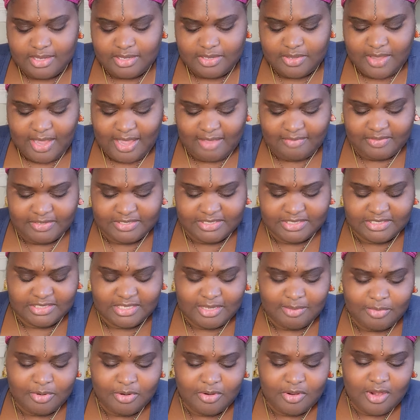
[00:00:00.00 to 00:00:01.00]
You have this
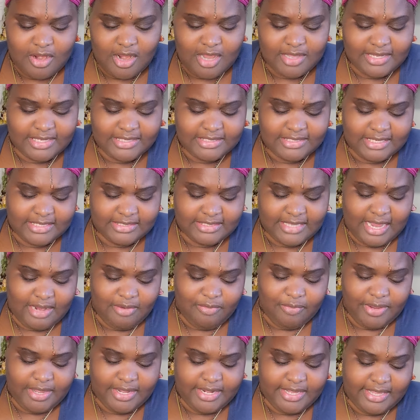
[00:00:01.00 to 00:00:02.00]
summer card that says, I
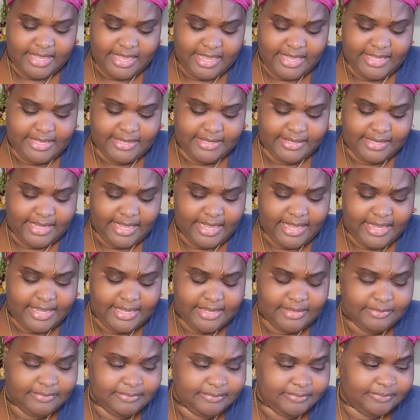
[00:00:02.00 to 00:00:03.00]
radiate
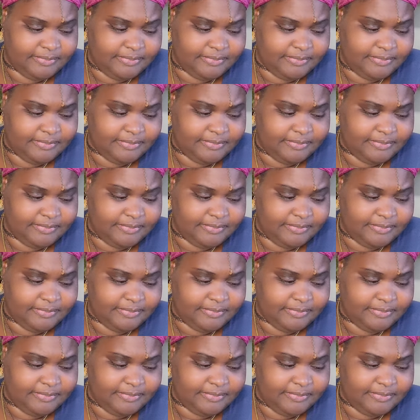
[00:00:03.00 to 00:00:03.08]
light.